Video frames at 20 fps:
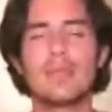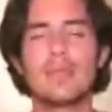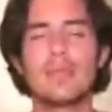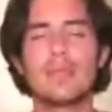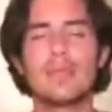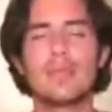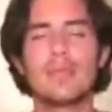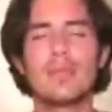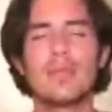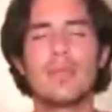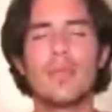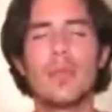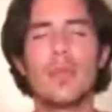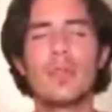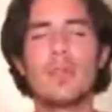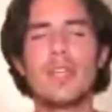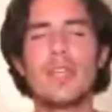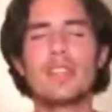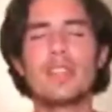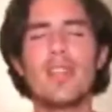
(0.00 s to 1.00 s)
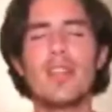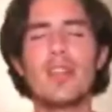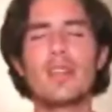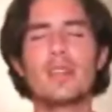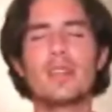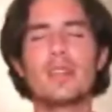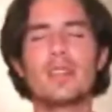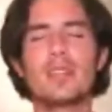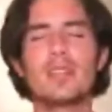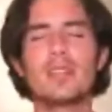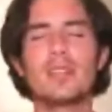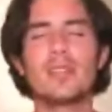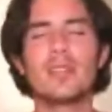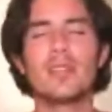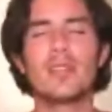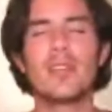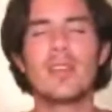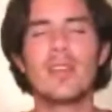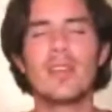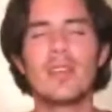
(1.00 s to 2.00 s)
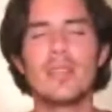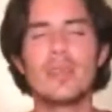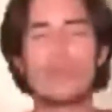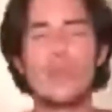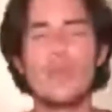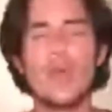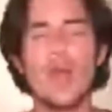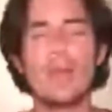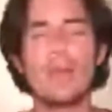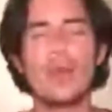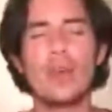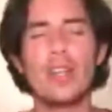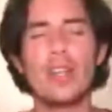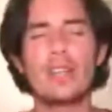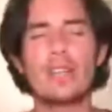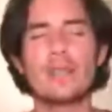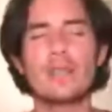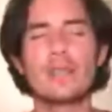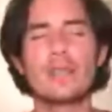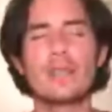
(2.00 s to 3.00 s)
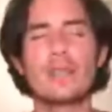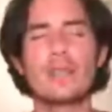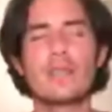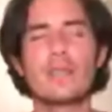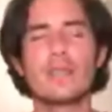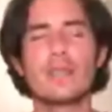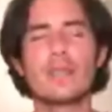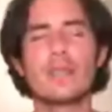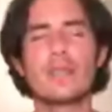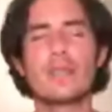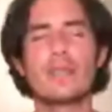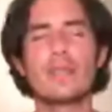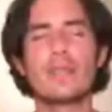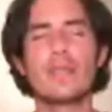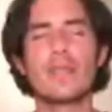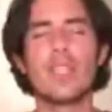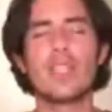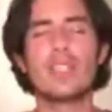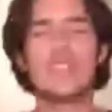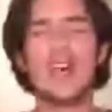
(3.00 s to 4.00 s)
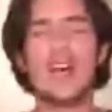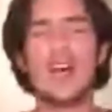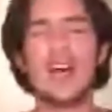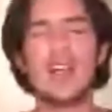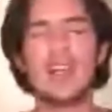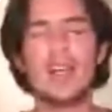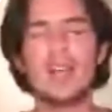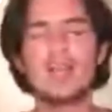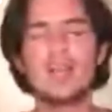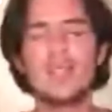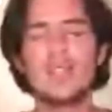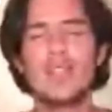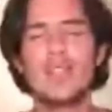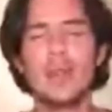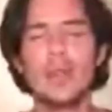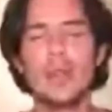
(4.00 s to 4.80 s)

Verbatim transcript: remembering that I am the flux of all truth.